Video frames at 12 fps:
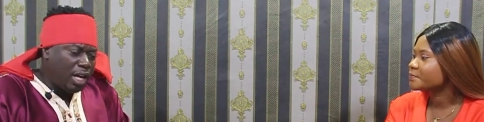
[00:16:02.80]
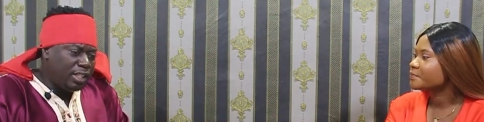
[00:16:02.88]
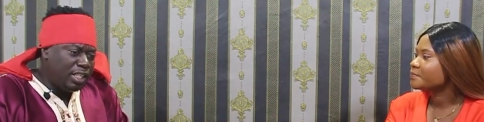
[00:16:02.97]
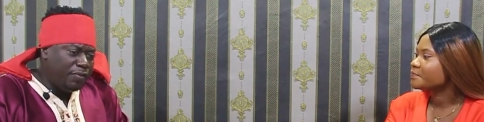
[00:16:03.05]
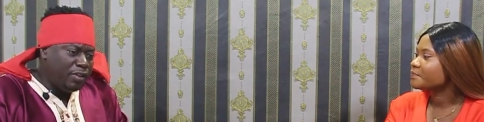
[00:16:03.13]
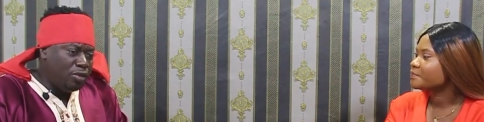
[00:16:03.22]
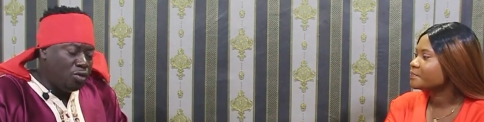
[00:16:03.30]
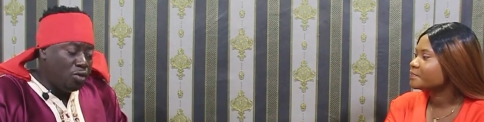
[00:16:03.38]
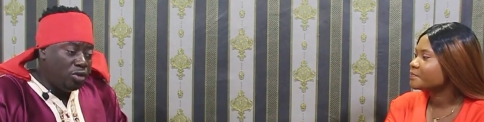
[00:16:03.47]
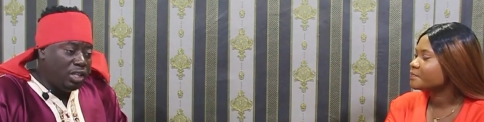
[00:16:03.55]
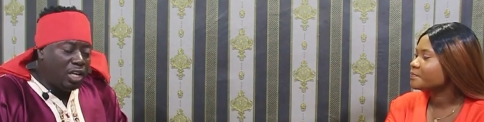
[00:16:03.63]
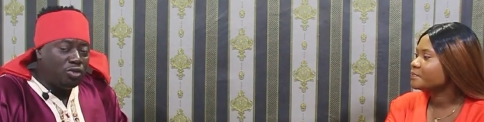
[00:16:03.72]
Speaker 1: as even
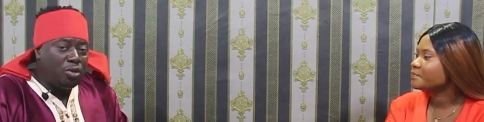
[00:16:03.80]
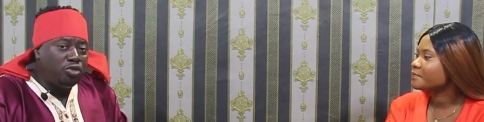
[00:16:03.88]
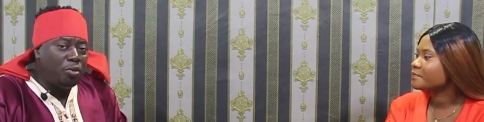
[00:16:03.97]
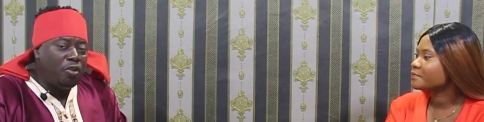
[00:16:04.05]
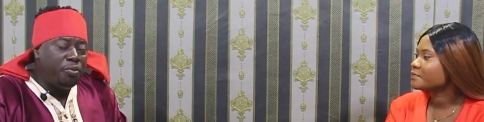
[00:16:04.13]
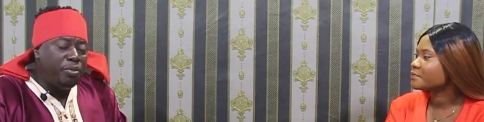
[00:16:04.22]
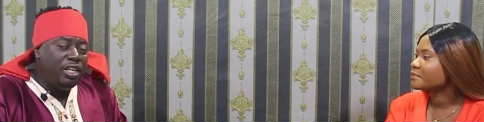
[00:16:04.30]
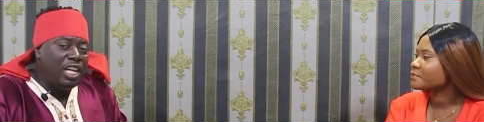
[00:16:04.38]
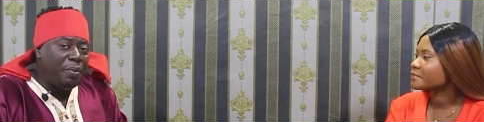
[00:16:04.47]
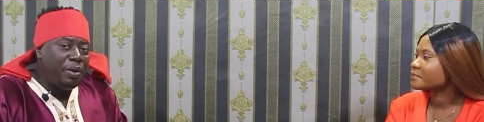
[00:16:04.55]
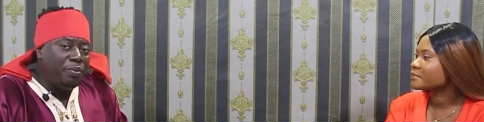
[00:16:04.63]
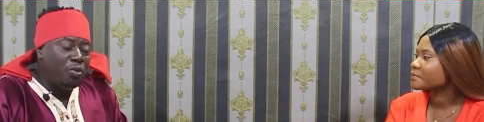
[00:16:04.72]
though there are some of
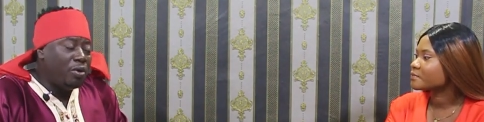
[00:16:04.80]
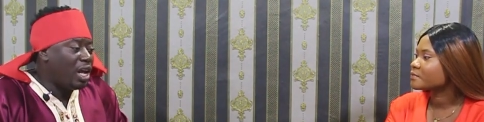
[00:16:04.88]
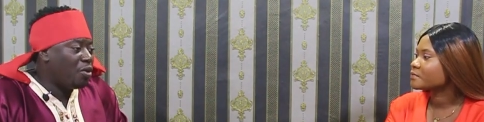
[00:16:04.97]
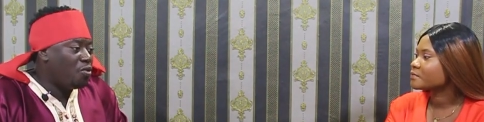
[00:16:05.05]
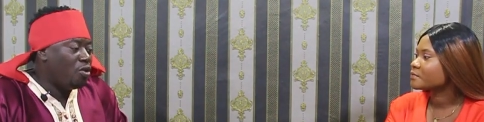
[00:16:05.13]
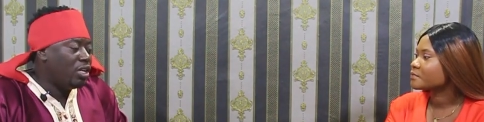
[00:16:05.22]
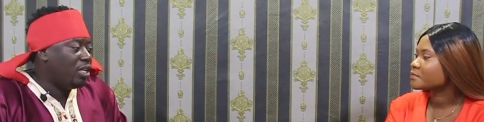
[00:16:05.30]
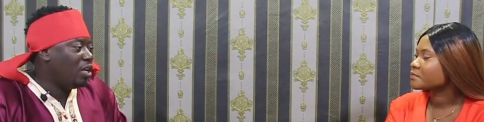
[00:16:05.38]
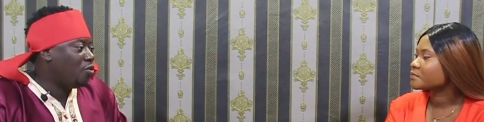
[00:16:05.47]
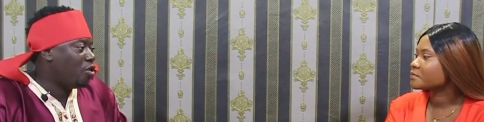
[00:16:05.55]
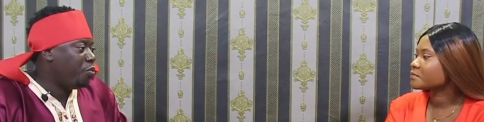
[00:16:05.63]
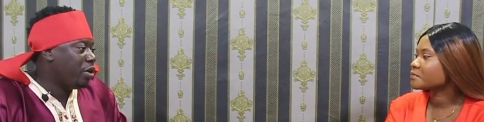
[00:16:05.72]
media people, when I call and
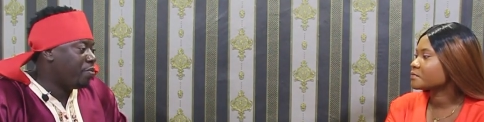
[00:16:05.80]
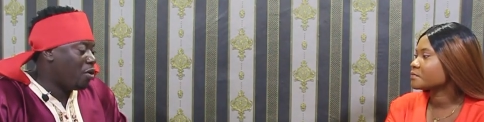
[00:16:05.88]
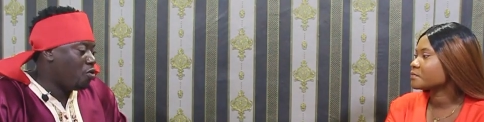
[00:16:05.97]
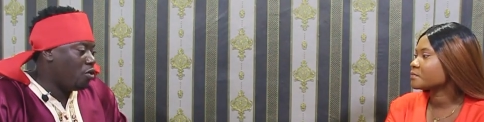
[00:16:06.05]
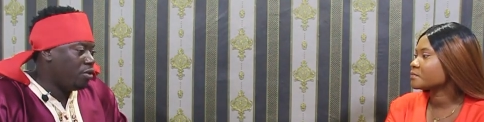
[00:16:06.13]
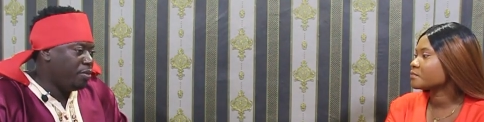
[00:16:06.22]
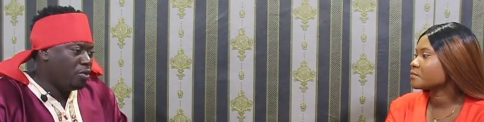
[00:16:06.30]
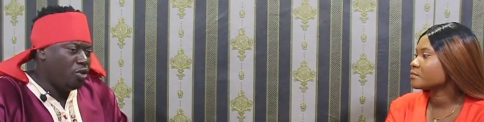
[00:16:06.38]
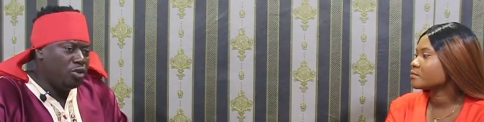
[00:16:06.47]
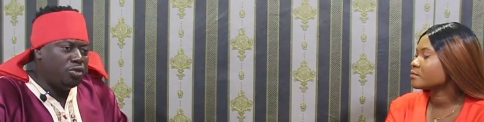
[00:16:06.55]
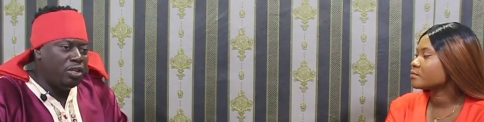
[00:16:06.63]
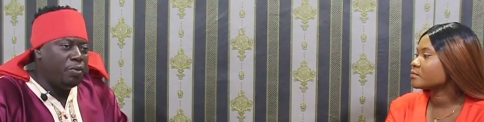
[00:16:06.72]
they will not pick my call
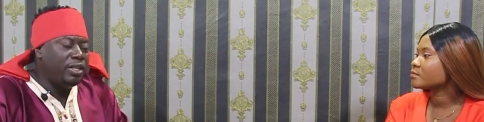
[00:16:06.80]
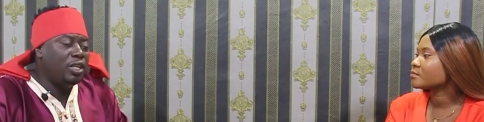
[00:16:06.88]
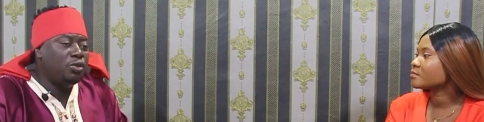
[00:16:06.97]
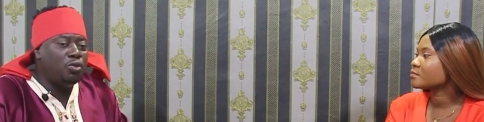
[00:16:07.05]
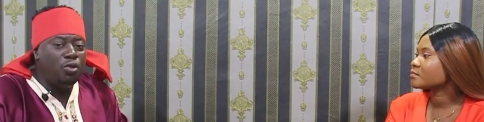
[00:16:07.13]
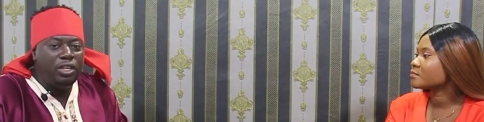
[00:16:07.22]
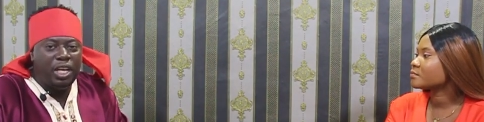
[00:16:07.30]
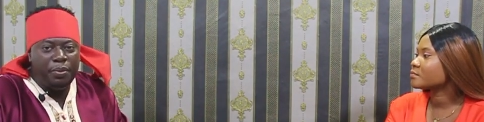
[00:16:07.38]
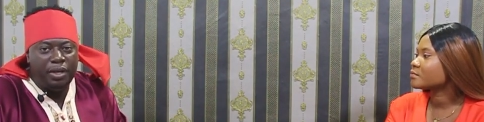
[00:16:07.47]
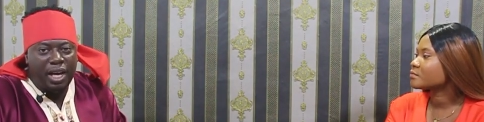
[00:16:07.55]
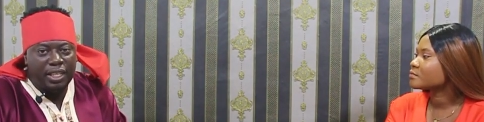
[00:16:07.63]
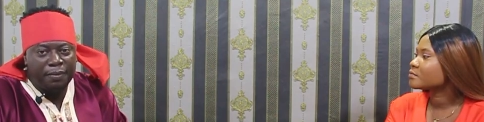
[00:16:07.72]
because they went and told
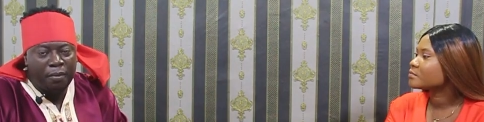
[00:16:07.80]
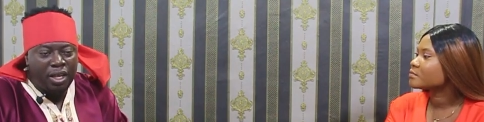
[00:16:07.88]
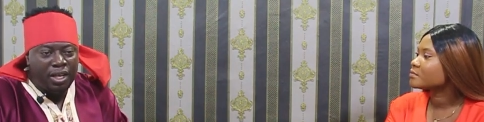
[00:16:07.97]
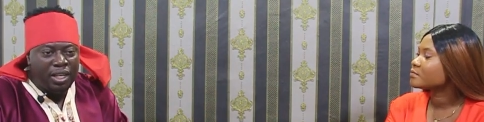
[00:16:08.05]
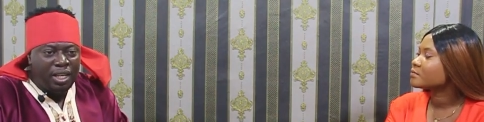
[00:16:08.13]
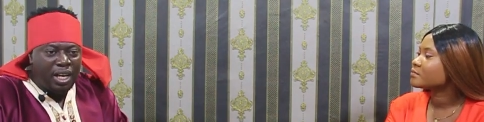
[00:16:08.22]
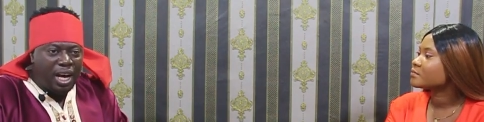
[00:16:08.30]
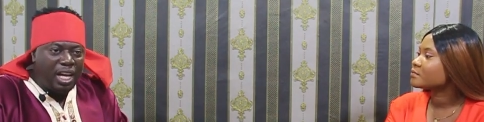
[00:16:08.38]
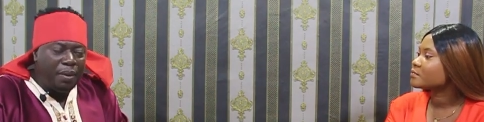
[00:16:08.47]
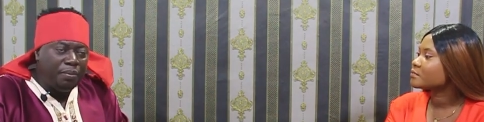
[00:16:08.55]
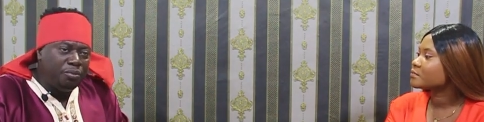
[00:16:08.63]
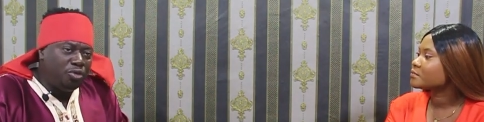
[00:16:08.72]
them that
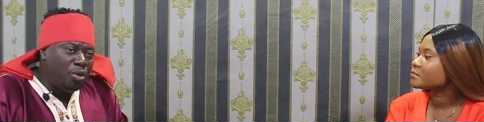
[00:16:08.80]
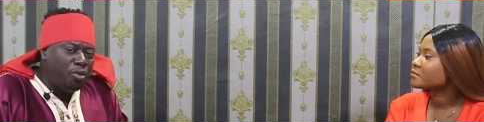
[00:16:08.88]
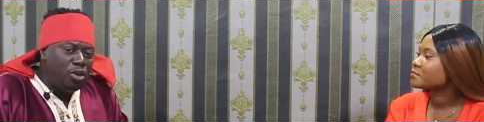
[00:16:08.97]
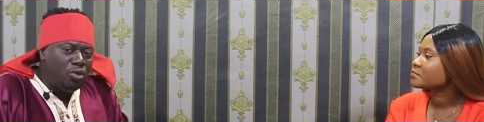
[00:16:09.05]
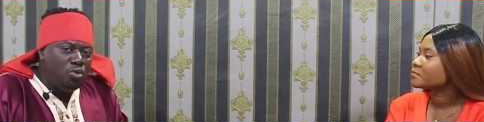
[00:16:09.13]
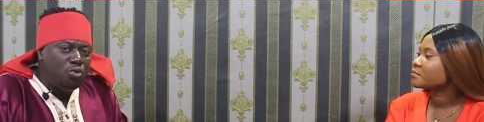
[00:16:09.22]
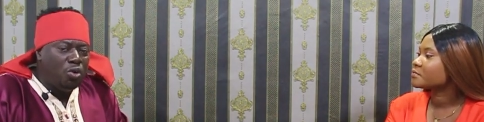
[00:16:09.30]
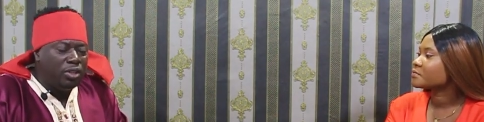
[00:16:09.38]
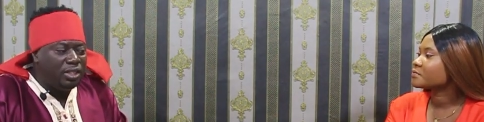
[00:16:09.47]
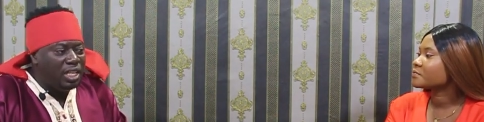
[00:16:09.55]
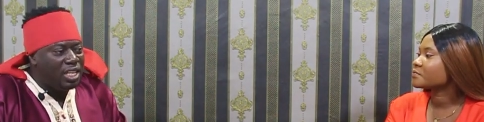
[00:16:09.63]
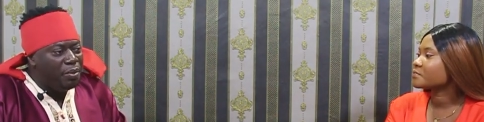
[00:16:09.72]
I am somebody who
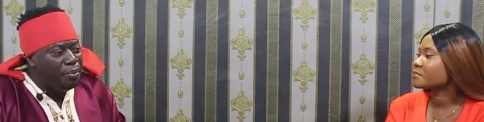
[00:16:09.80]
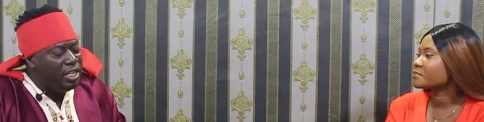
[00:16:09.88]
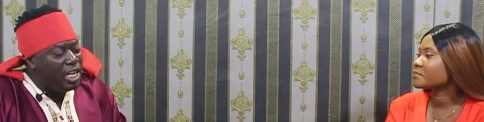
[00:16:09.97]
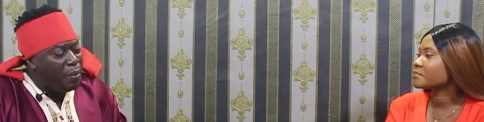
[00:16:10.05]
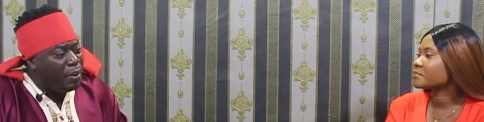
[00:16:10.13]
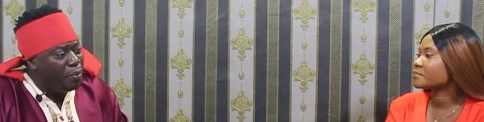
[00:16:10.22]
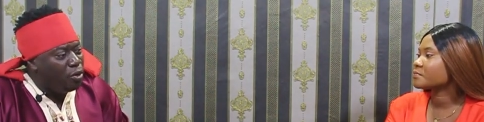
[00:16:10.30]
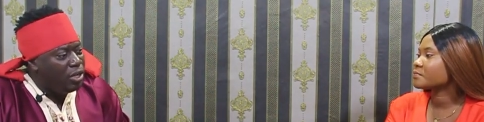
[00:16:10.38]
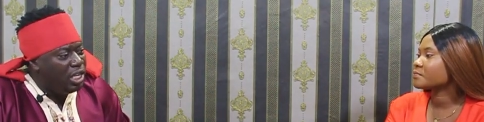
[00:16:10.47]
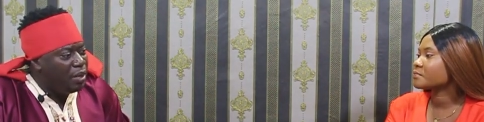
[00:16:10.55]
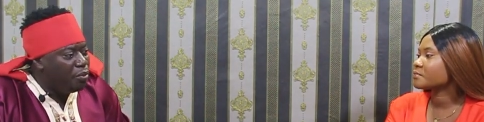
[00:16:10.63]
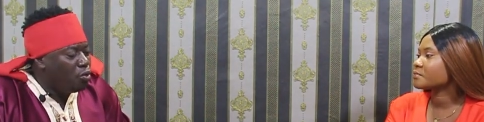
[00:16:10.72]
was taking media
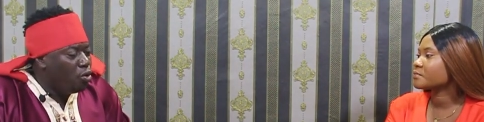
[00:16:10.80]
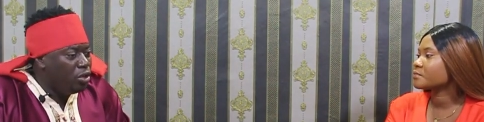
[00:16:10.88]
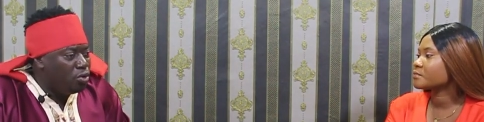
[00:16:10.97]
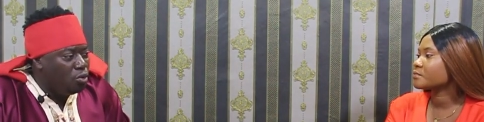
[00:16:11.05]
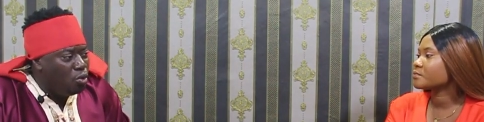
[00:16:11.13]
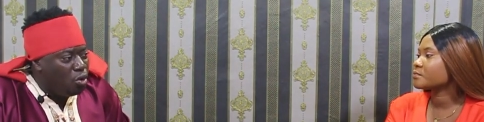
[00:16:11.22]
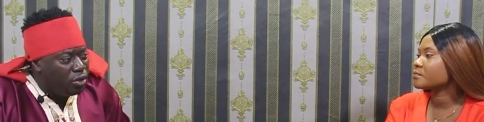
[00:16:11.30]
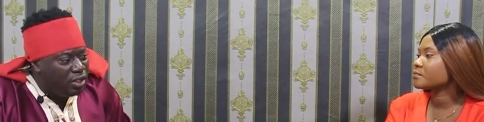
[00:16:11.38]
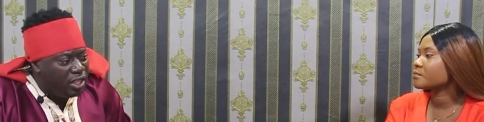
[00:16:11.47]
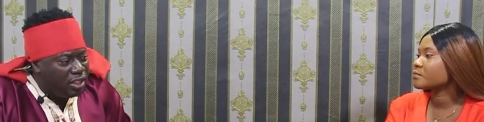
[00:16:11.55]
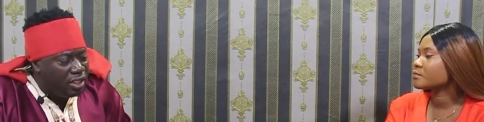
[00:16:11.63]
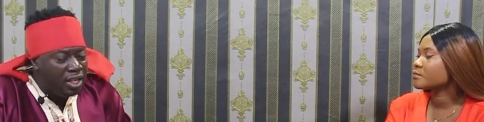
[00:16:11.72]
people's name, going to
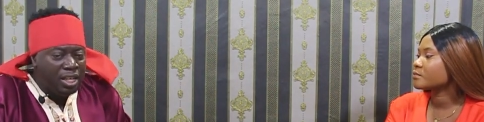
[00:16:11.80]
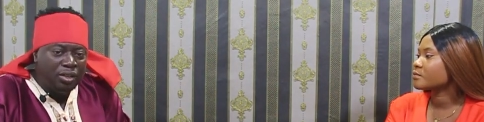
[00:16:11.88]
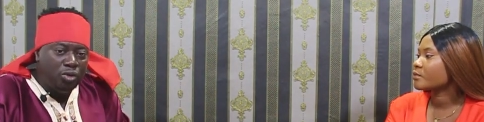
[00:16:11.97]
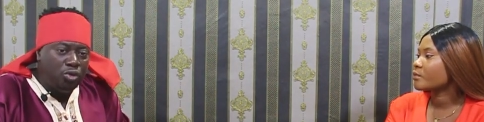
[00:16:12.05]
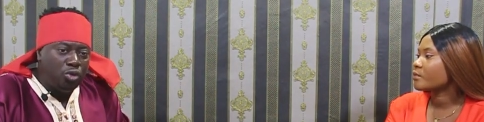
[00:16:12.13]
gossips, to